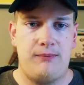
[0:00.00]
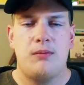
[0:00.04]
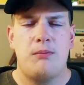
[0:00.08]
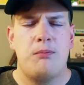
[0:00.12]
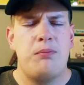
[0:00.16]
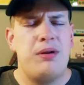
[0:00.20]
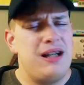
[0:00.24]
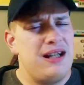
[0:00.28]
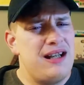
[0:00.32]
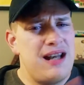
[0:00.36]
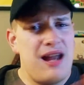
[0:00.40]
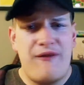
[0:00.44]

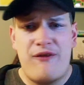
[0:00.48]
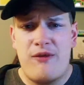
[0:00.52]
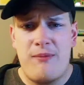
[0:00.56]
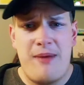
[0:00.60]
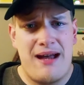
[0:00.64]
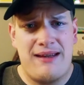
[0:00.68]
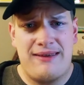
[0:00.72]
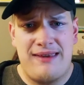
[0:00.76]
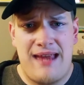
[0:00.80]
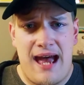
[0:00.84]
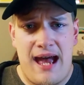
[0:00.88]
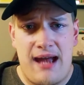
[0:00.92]
But enough
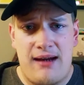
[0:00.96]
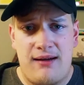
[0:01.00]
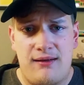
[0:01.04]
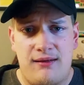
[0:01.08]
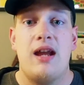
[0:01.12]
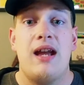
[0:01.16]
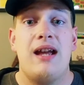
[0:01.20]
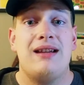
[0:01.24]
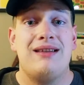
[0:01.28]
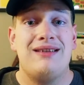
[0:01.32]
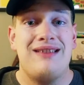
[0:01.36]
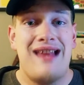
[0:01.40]
about that.
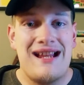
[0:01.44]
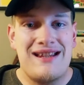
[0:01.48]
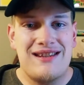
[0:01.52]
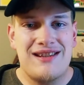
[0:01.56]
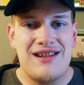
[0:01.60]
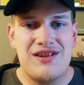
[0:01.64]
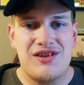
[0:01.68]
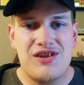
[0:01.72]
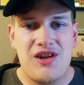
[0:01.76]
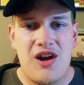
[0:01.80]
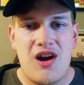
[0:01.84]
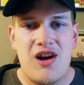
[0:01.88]
Let's get
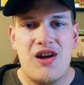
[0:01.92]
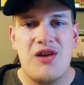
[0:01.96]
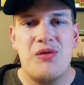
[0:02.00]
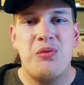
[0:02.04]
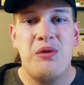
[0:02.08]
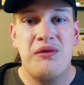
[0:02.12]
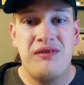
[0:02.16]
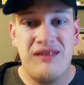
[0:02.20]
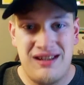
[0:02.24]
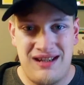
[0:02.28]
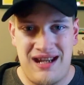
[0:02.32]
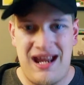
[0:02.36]
started
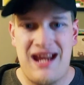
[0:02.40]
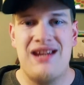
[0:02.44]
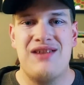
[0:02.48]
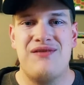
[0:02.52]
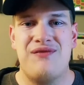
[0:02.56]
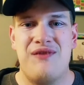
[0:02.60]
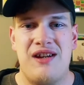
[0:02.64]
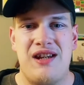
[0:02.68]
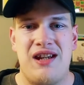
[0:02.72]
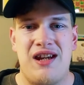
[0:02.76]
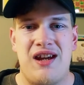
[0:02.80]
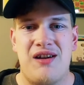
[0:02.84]
with today's
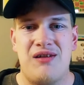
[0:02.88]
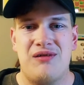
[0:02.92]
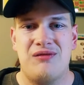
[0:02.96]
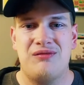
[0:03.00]
video.